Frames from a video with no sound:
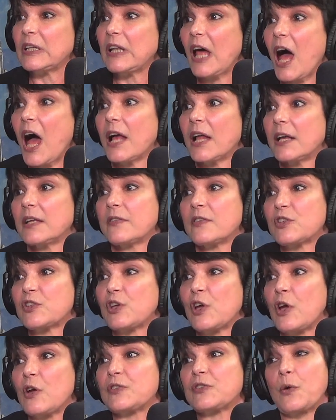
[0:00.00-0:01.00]
lot in the
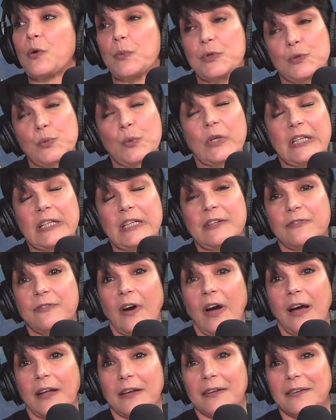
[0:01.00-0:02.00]
show. So it was really
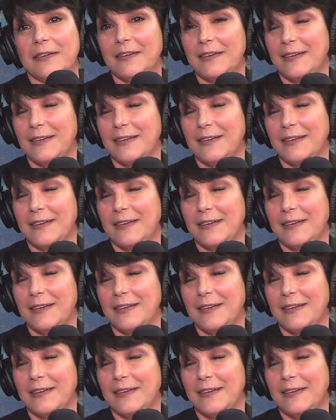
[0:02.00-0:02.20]
fun.